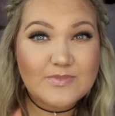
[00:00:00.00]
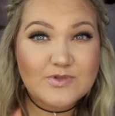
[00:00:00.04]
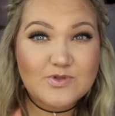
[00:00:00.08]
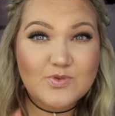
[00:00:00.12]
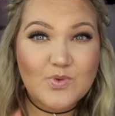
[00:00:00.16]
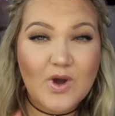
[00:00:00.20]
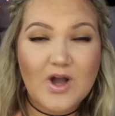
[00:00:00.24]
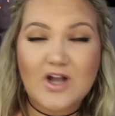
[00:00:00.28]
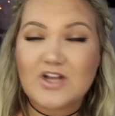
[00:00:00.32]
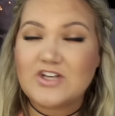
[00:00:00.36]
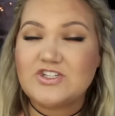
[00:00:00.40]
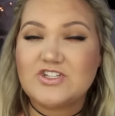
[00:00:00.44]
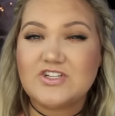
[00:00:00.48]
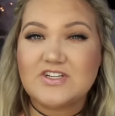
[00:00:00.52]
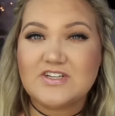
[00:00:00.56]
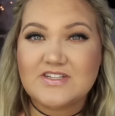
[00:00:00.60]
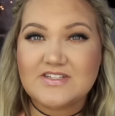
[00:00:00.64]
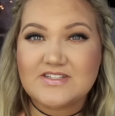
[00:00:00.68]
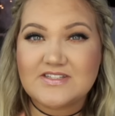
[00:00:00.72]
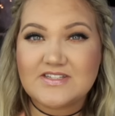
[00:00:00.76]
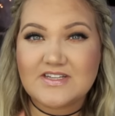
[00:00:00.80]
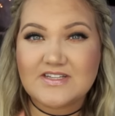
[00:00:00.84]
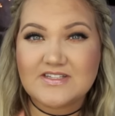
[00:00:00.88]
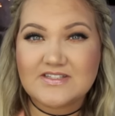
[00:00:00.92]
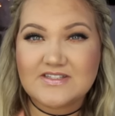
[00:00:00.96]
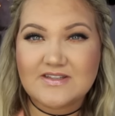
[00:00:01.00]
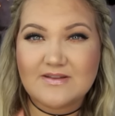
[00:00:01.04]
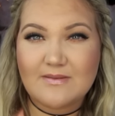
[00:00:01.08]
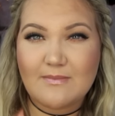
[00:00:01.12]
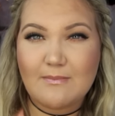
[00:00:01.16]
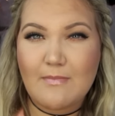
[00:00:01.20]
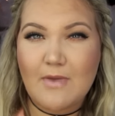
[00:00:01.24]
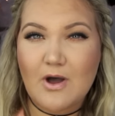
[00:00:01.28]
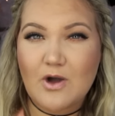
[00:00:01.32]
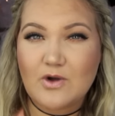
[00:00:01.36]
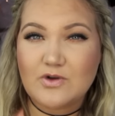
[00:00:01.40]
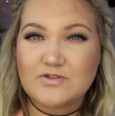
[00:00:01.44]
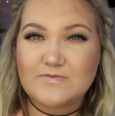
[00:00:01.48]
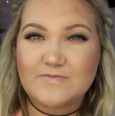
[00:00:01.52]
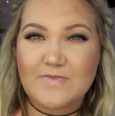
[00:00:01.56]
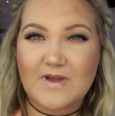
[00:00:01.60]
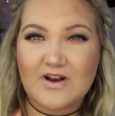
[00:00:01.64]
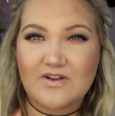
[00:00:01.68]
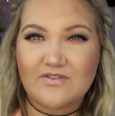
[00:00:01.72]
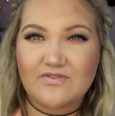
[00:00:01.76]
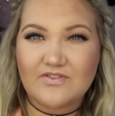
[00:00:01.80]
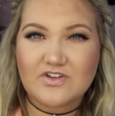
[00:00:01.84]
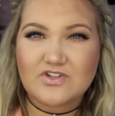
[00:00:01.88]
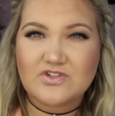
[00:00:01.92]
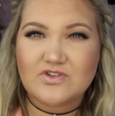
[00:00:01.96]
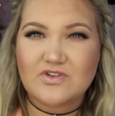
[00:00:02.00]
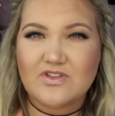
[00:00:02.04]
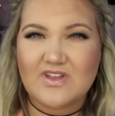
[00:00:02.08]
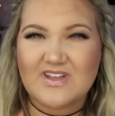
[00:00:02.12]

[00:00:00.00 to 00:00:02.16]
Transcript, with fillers: swatches is the most beneficial.